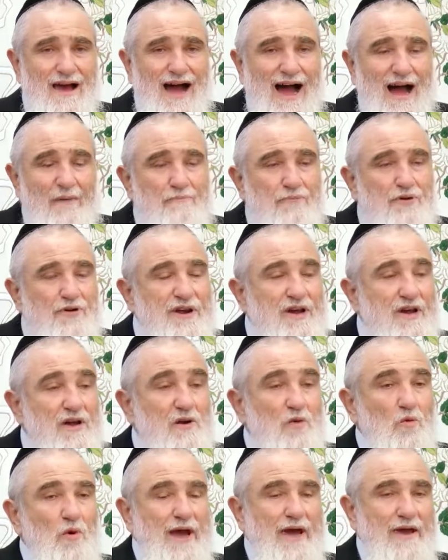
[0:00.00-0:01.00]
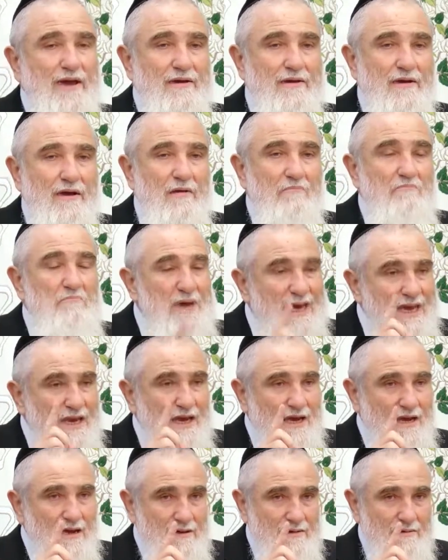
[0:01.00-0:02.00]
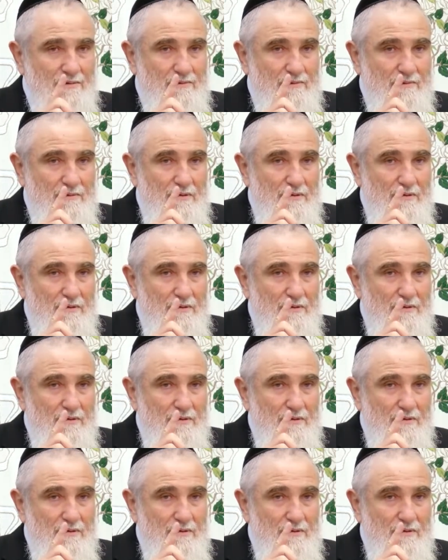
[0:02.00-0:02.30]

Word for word: I'm putting it away. Meaning,